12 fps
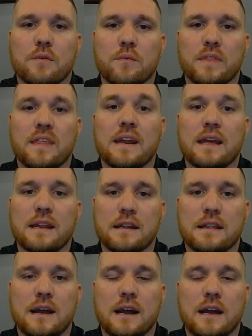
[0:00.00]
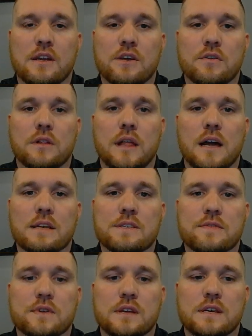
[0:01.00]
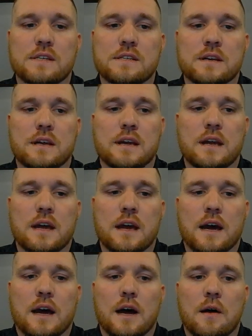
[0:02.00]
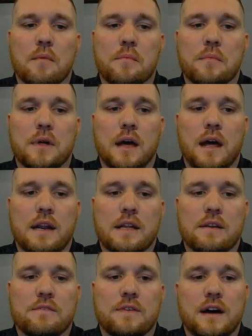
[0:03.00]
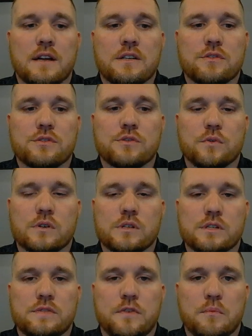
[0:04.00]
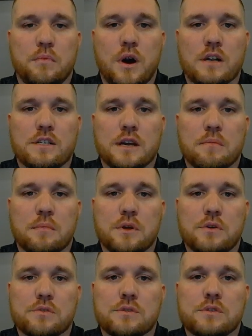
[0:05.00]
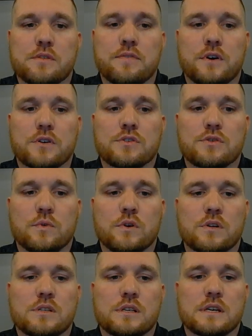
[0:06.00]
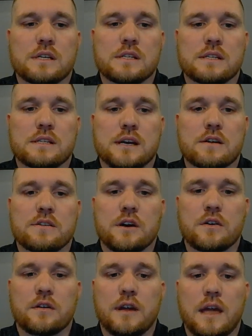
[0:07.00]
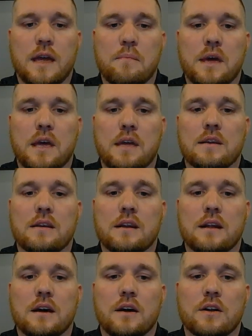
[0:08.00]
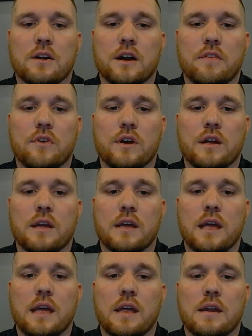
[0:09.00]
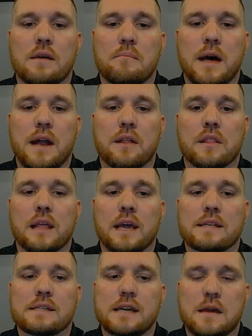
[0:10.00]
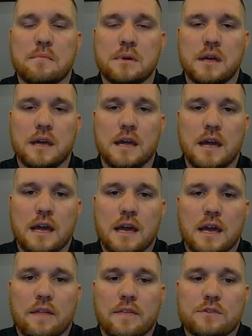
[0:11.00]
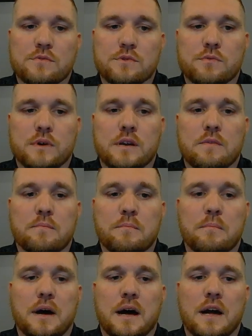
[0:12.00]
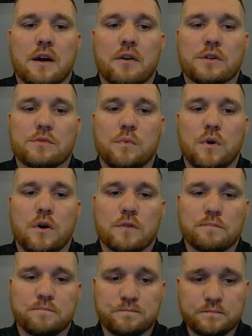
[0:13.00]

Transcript: within it that I could utilize for this. I did find 2 sources from Project Muse. The first source is the Saratoga Campaign, Uncovering and Embattled Landscape, and this was written by Griswold